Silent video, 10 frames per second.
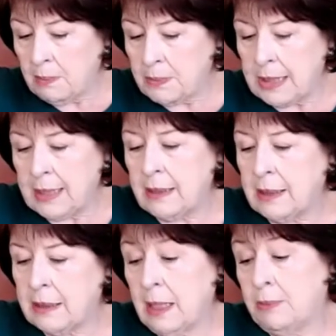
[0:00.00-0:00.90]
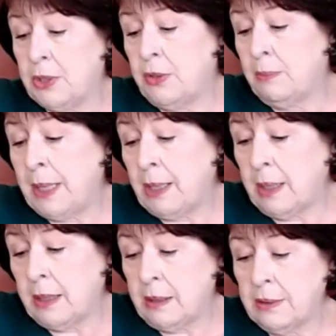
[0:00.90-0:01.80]
Tea didn't come to the
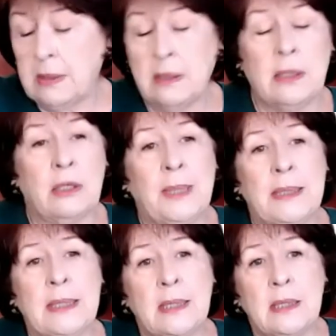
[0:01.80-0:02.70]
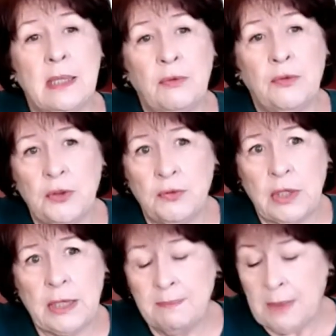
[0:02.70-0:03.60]
Americas until about
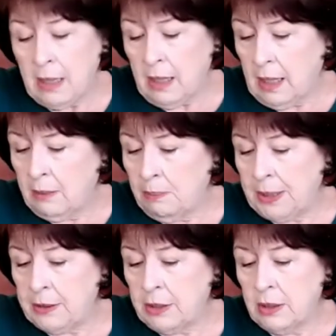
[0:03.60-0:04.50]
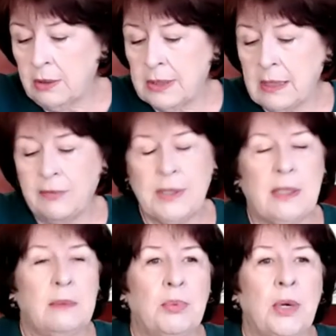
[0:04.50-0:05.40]
1650. Peter
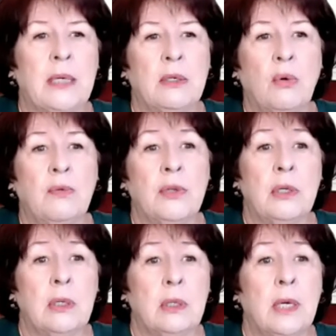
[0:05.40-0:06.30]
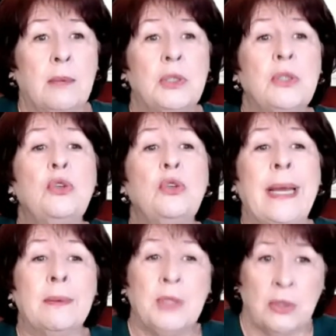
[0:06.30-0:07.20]
Stuyvesant brought it over to New
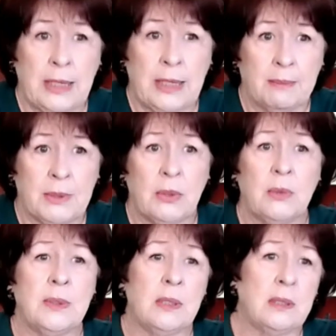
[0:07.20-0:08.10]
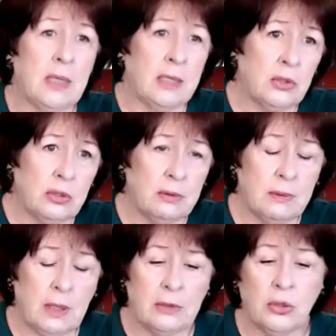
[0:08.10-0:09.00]
Amsterdam. So he was a Dutch
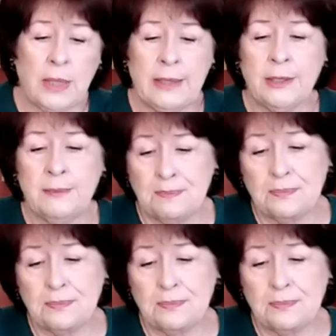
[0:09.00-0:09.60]
trader.